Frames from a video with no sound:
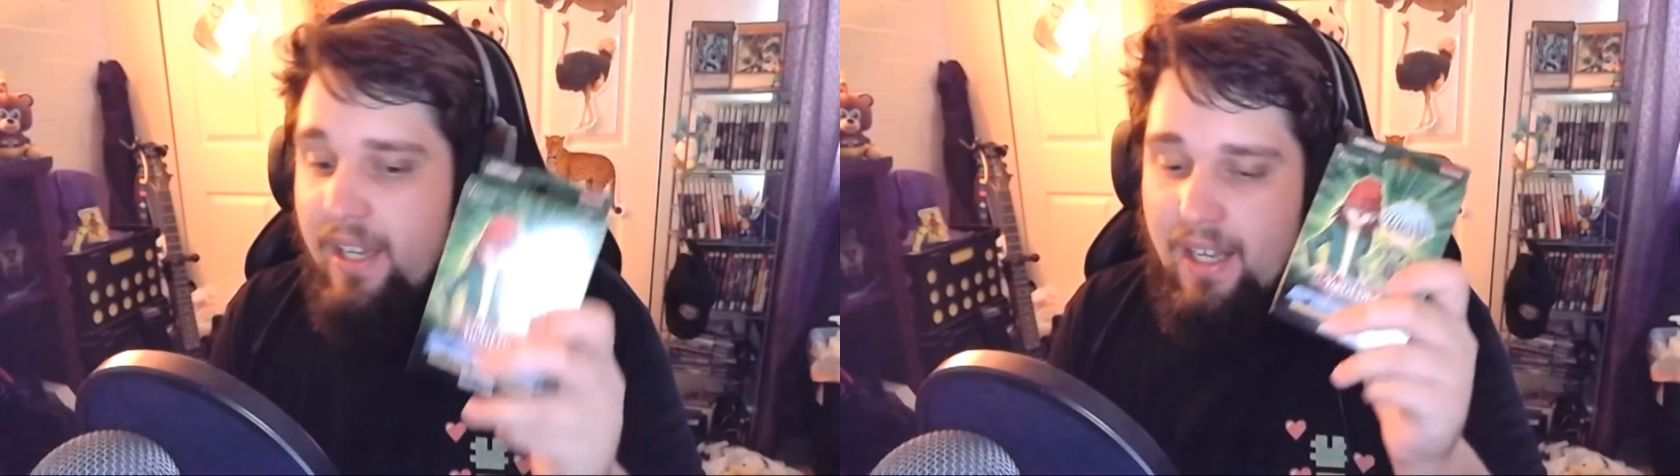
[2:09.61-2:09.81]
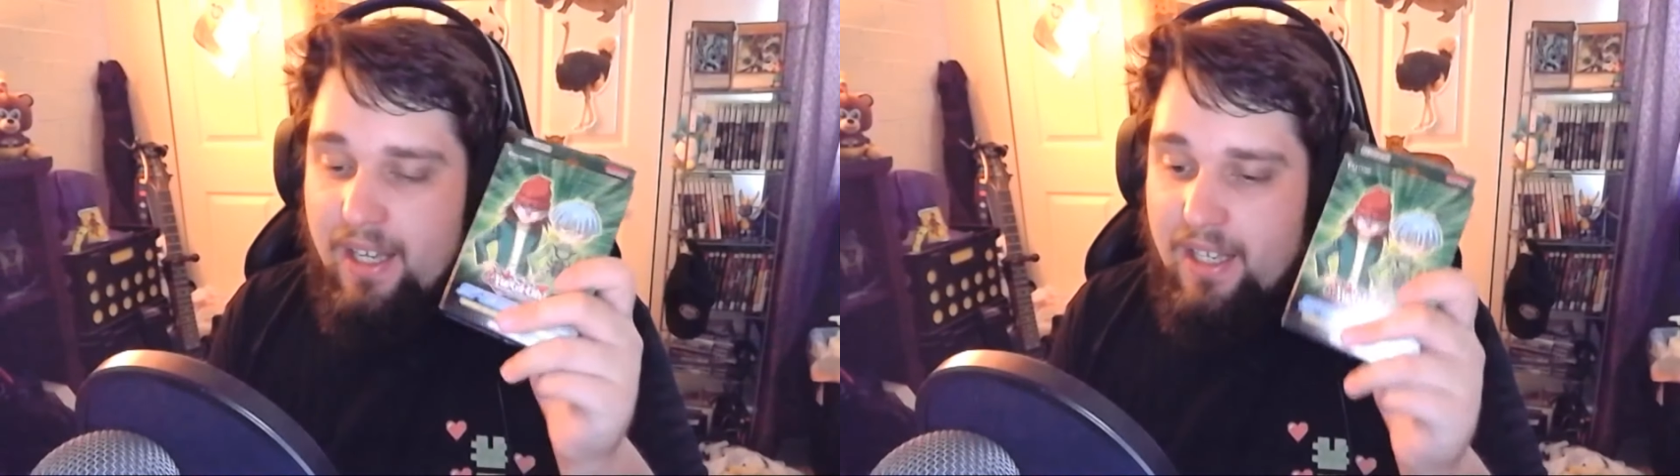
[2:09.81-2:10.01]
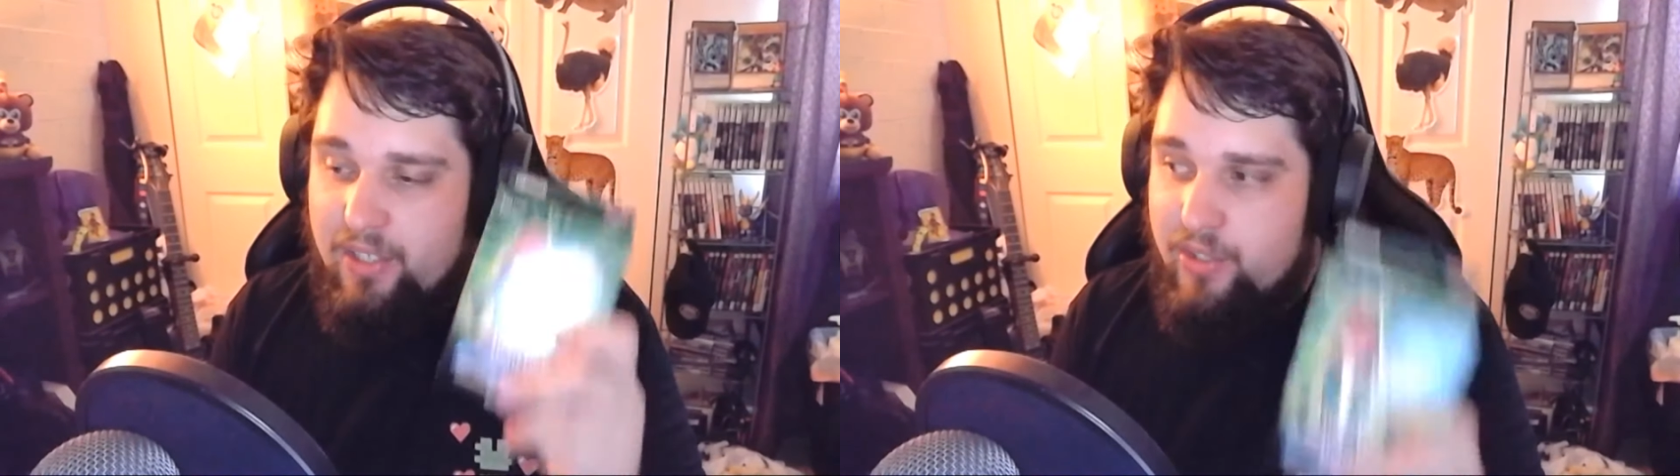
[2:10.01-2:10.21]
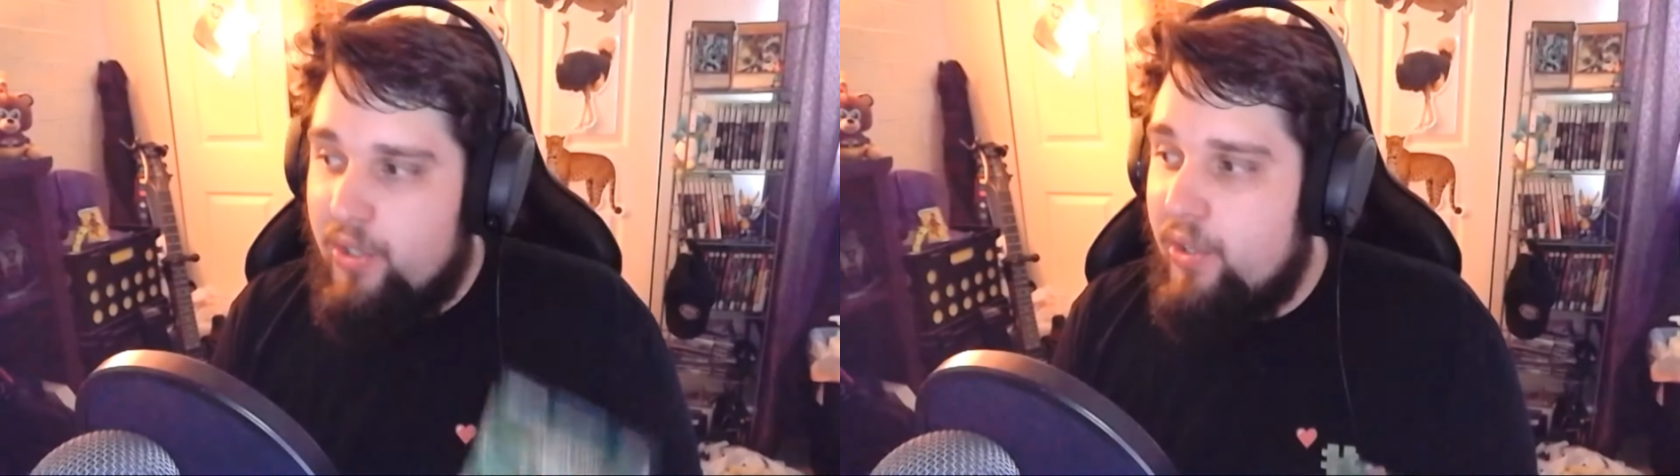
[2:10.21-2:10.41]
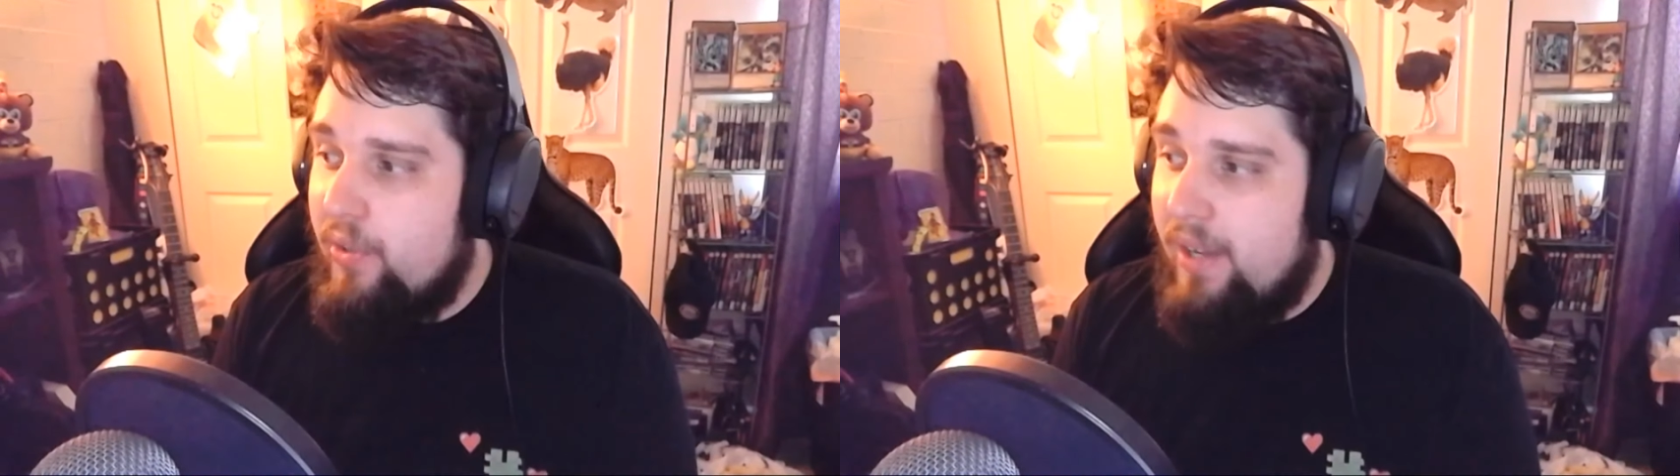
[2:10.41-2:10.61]

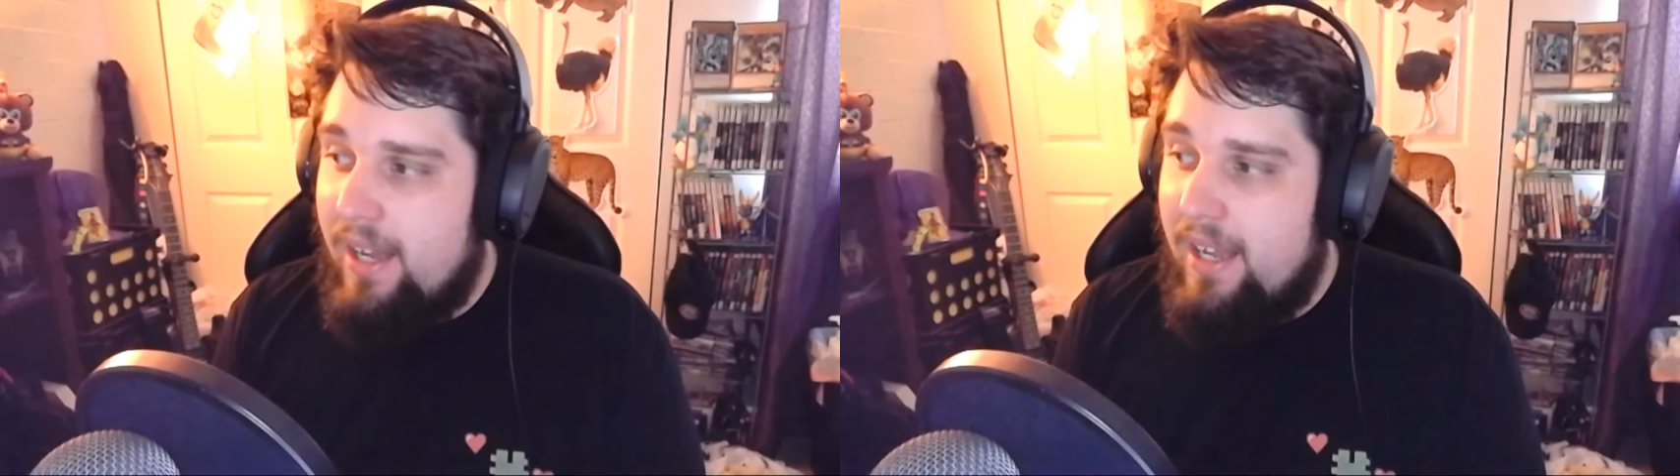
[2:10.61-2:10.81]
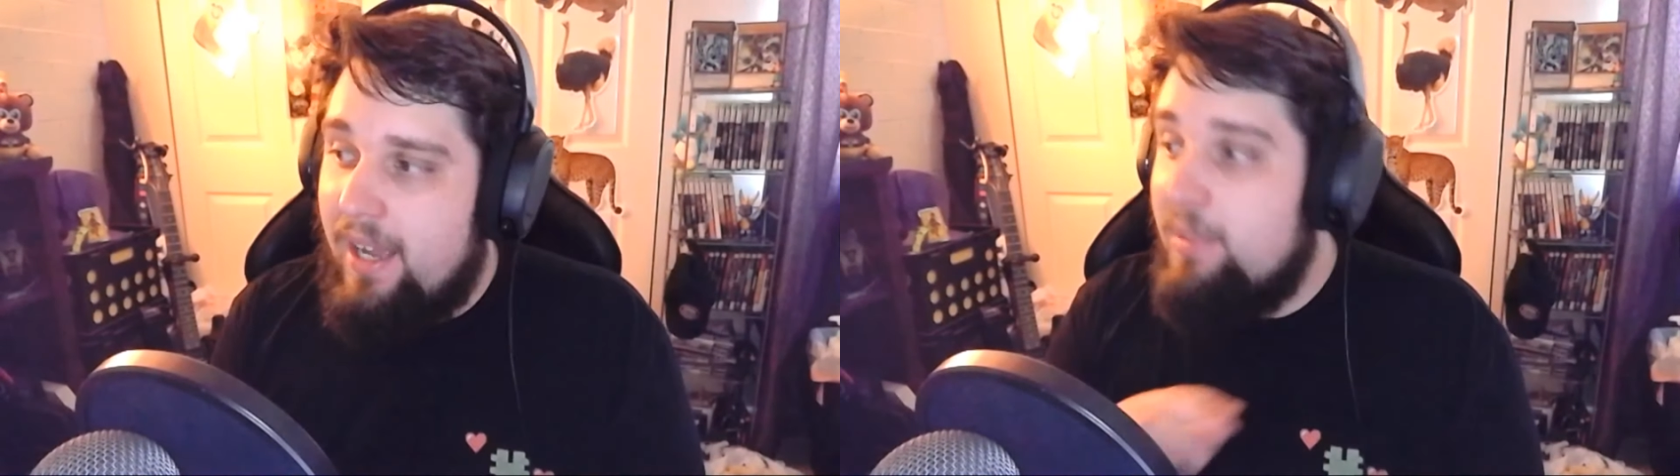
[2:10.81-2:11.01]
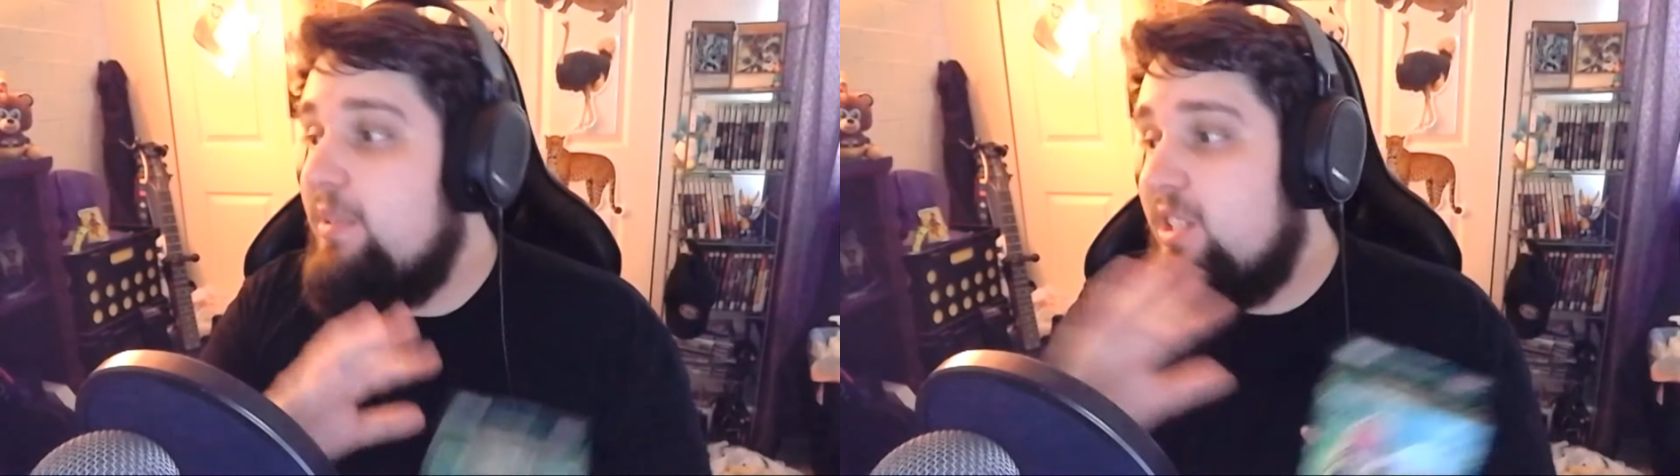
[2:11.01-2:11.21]
so I'm going